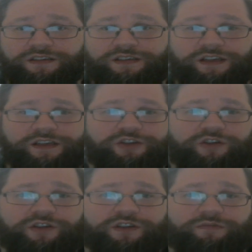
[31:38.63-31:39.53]

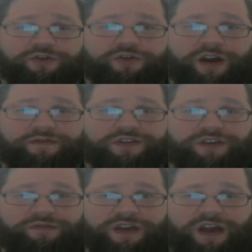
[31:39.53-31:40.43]
Celestians have been trying for
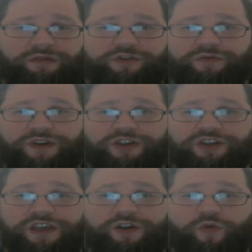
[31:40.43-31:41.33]
some time to reach
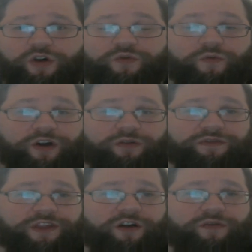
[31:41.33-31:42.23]
the, quote, realm of
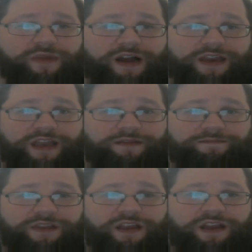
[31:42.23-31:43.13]
the Almighty.
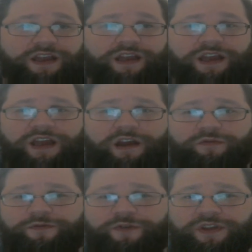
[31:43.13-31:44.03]

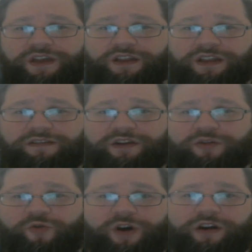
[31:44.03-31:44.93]
However, before they can leave, they
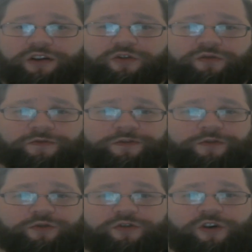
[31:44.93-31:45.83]
require a
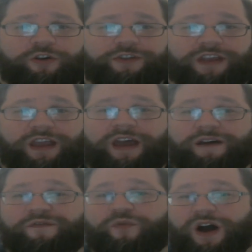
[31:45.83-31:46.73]
fruit called the
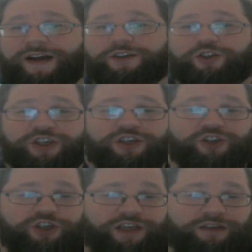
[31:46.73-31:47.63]

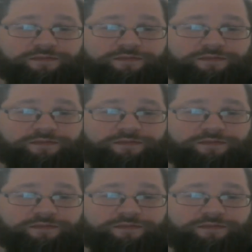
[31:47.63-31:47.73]
FYGG.